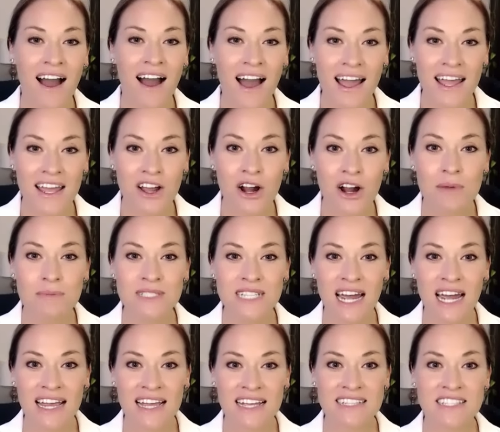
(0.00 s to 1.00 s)
High-carb
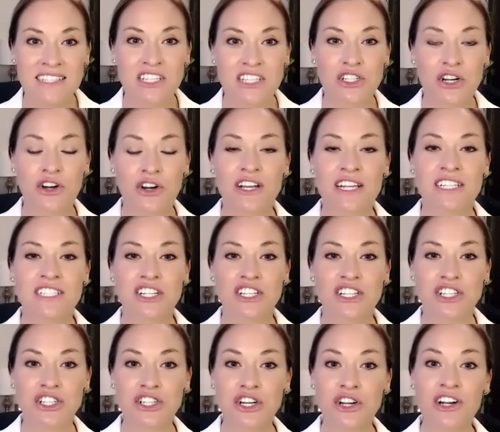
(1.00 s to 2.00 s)
diets turn into
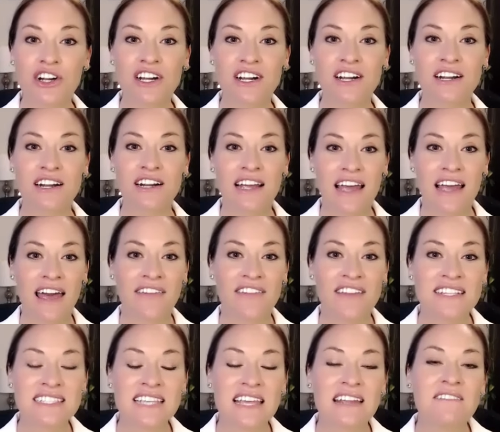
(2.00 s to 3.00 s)
sugar, and
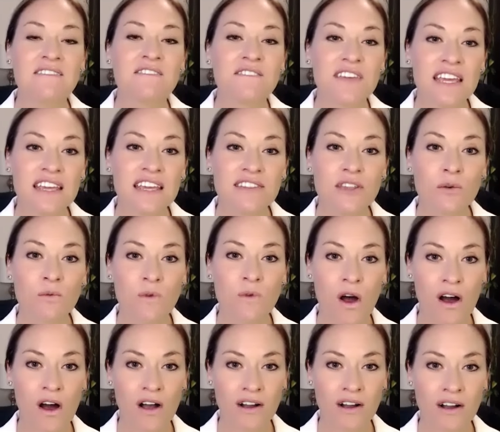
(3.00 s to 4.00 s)
this can feed the
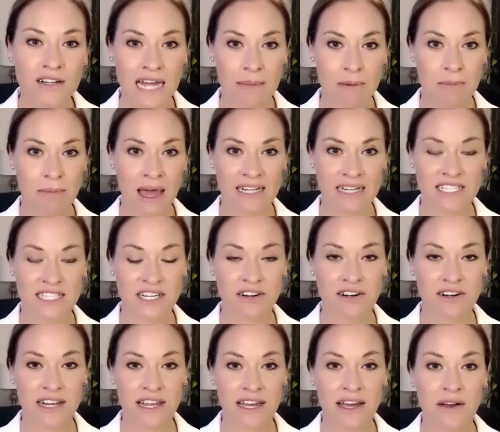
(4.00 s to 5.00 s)
wrong type of
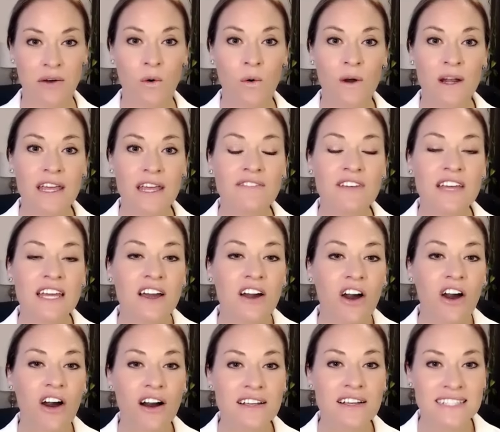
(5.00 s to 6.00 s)
bacteria or even
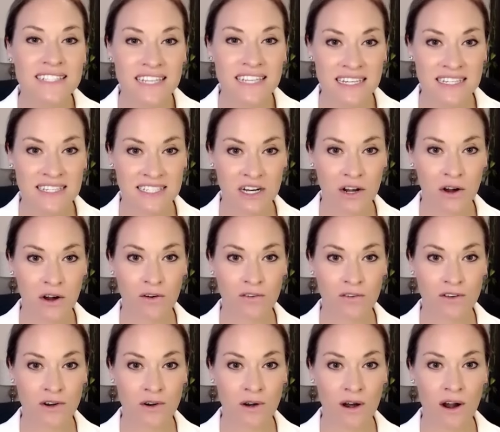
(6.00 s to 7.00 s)
cause yeast to
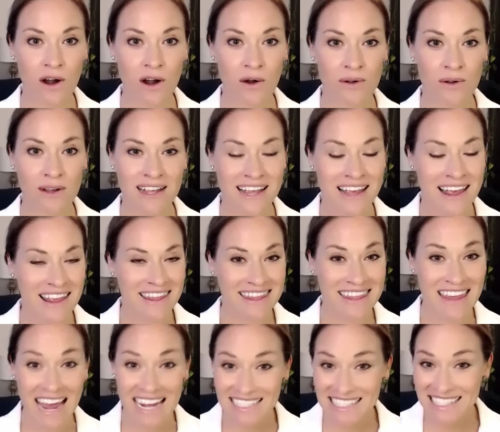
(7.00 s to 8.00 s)
overgrow.
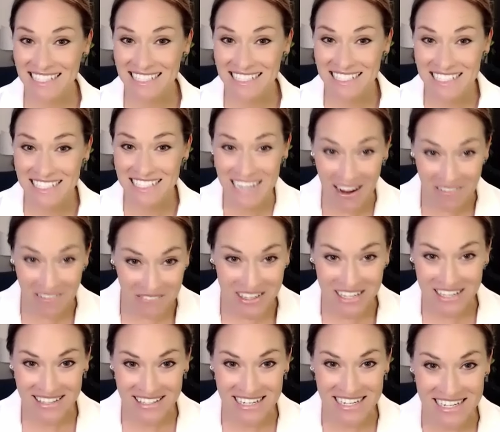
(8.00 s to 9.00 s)
That's
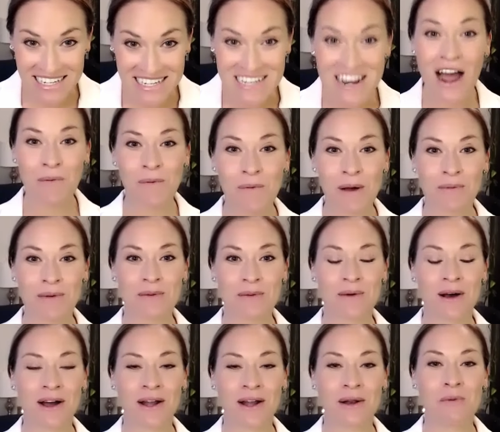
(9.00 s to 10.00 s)
definitely not what we
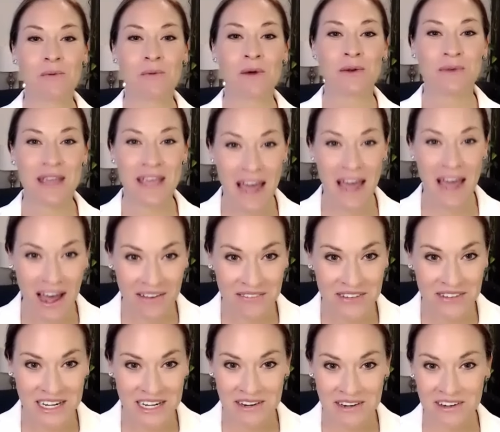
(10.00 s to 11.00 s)
want when we have
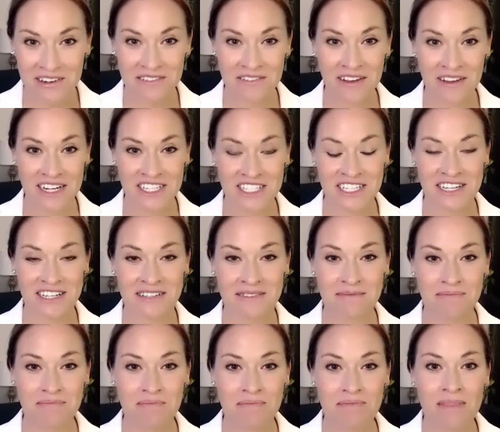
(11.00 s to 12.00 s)
an ear infection.